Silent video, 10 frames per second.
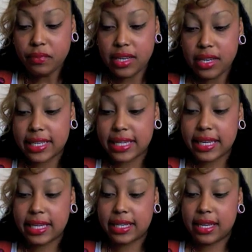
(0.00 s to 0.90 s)

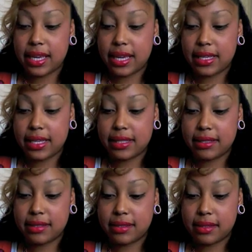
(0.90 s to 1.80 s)
again, and
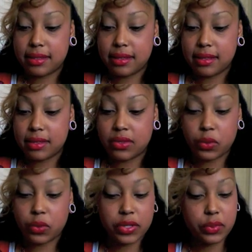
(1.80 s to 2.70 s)
the
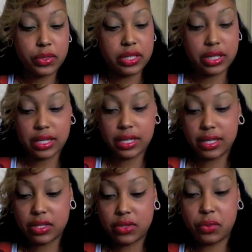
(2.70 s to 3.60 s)
story is really good.
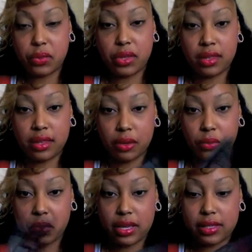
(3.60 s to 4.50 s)
It's a really thick
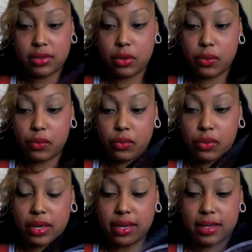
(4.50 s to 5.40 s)
read. So you
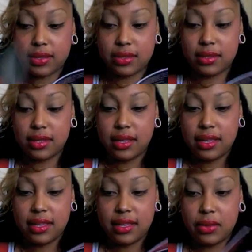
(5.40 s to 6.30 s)
guys
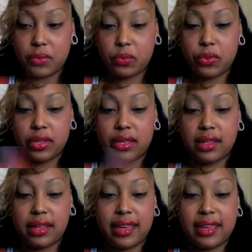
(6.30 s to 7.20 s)
really
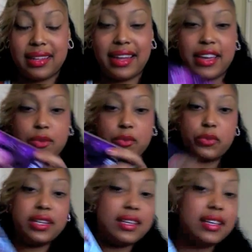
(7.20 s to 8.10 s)
like
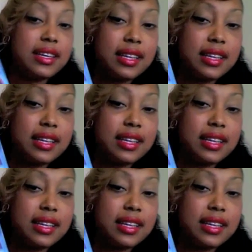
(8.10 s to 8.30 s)
reading.